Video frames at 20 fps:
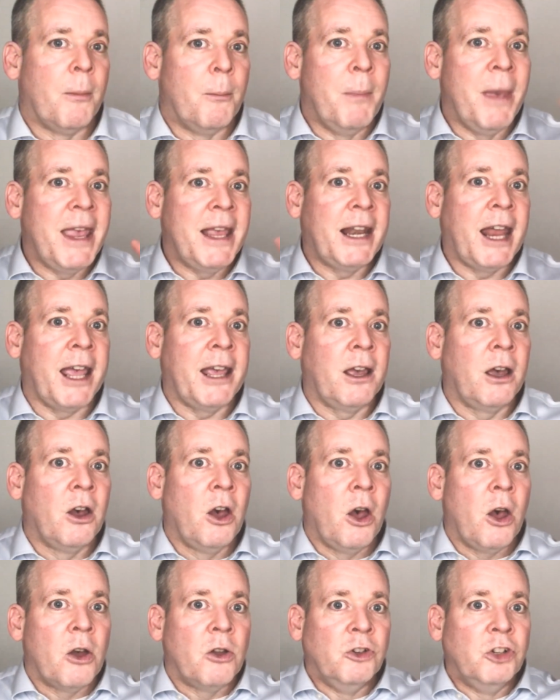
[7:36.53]
meaning
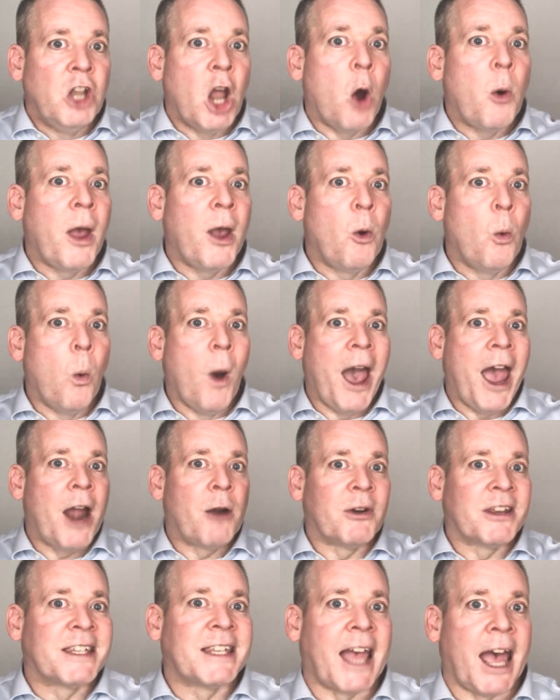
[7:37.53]
knowing where
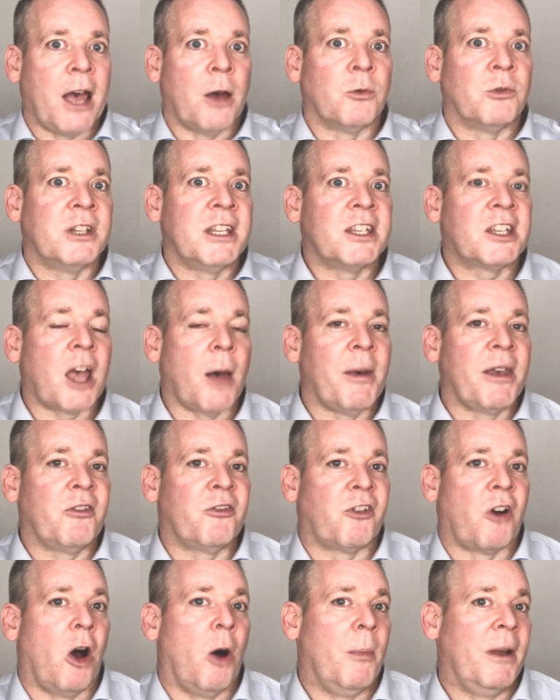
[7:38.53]
a sound is coming
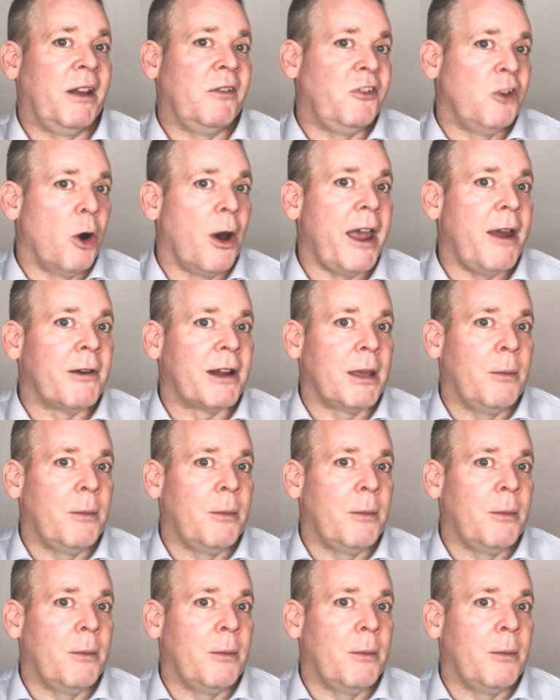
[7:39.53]
from. And if you're hearing